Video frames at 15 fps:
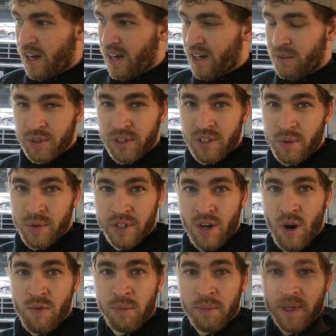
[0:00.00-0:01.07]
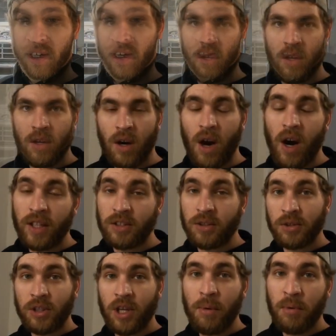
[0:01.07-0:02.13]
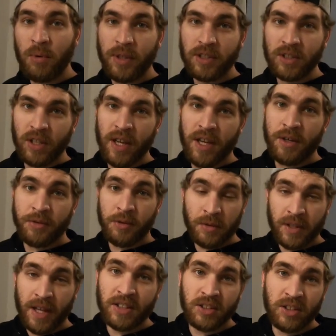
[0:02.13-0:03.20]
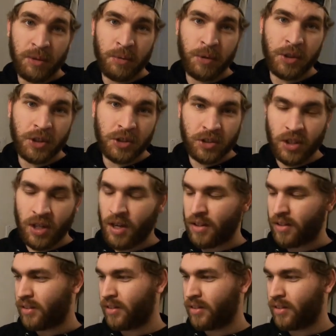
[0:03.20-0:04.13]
I don't really know where to go from here. All right, so it's a couple weeks later from the last clip you just saw.